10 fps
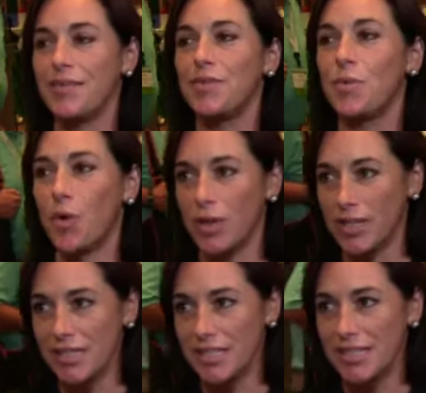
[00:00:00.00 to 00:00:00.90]
of New
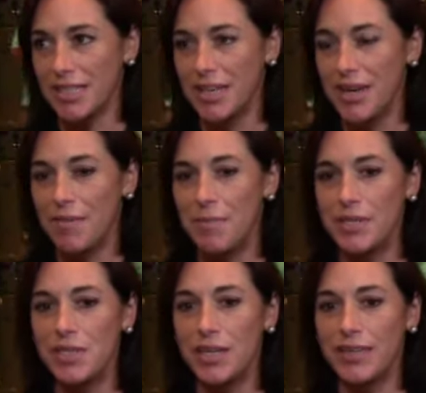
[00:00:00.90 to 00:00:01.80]
Orleans.
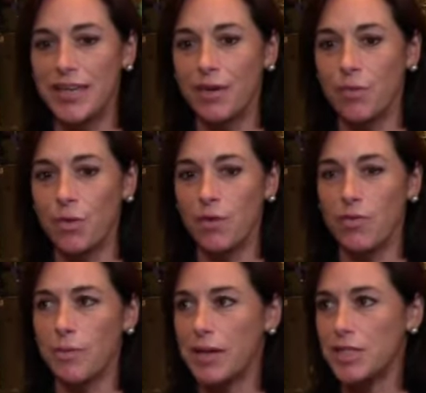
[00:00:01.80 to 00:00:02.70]
Been in that role
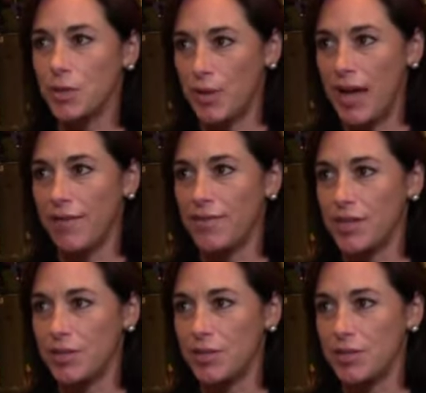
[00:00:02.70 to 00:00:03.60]
for about 2.5
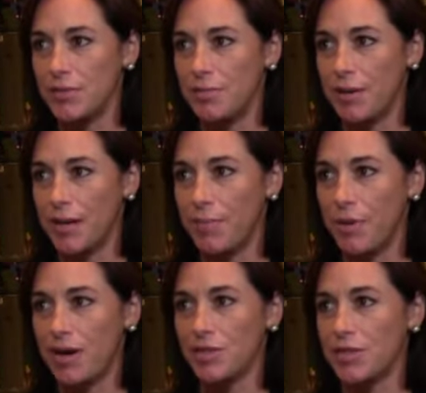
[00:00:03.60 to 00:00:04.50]
years, and
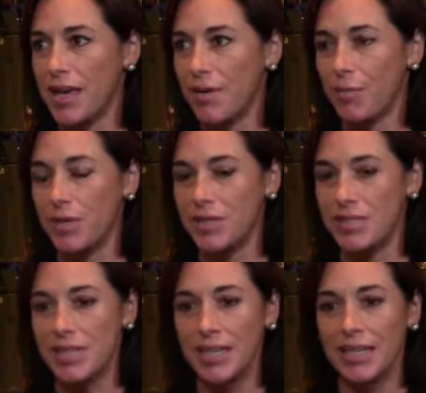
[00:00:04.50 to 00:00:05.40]
prior to that
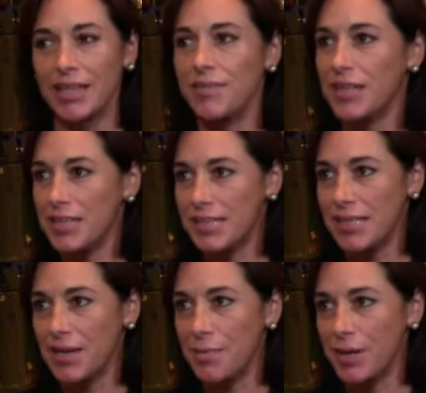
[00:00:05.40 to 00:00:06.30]
was living in the
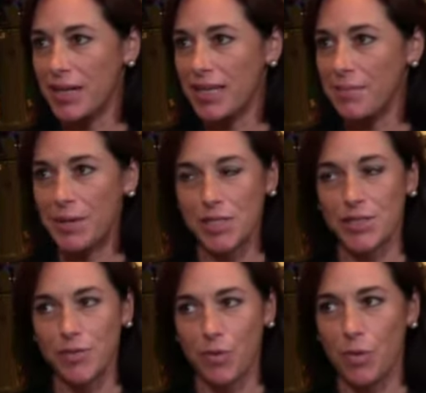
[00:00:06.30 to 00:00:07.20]
city, but in a much
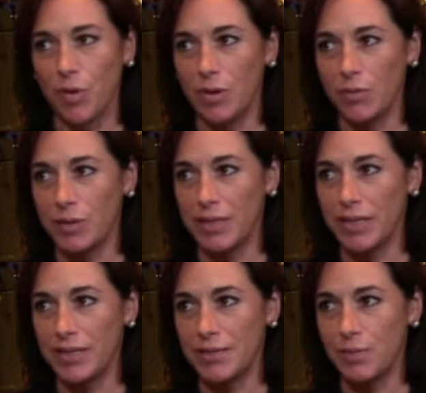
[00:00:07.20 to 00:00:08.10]
different role,
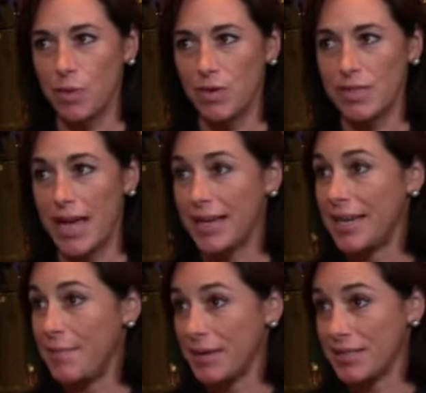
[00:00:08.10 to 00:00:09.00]
really, as more in
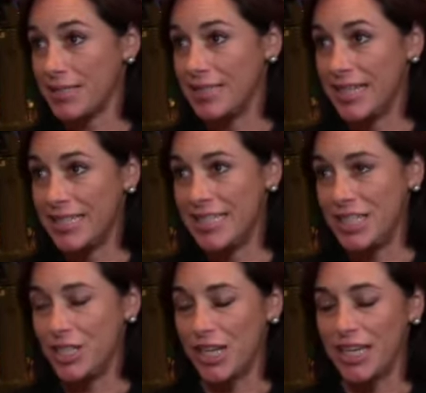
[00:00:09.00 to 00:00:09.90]
academics and
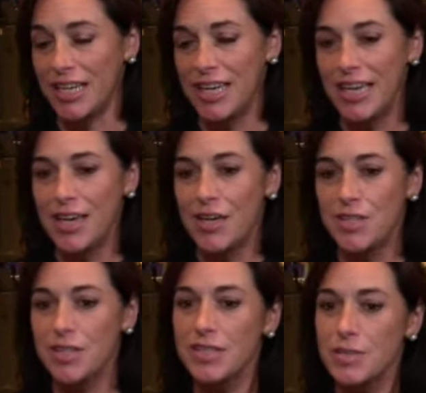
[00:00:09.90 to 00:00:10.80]
teaching.
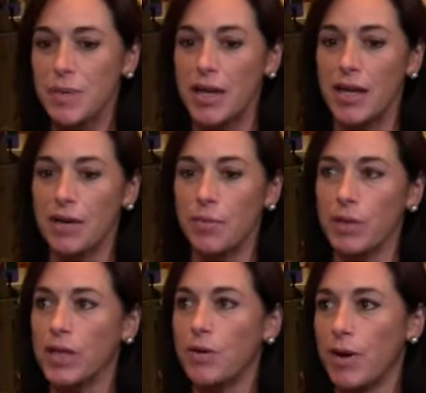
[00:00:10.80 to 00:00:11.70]
So this has been a
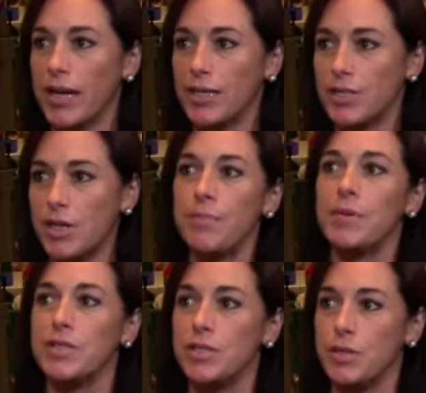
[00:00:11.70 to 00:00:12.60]
really great jump
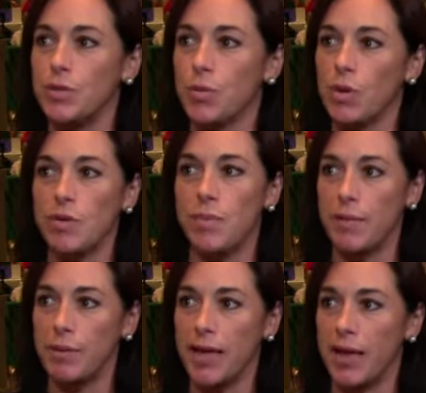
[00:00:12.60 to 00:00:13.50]
into the world of
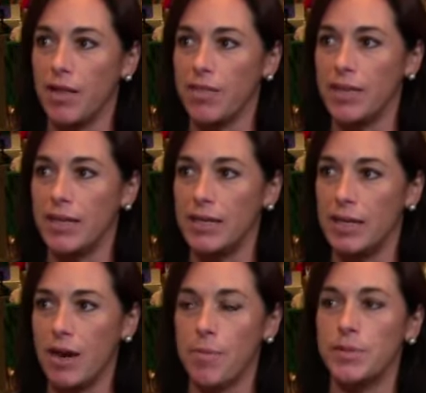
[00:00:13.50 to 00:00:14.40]
public health and
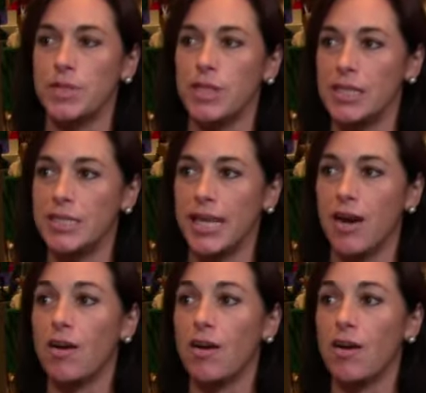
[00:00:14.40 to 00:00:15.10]
an opportunity to take our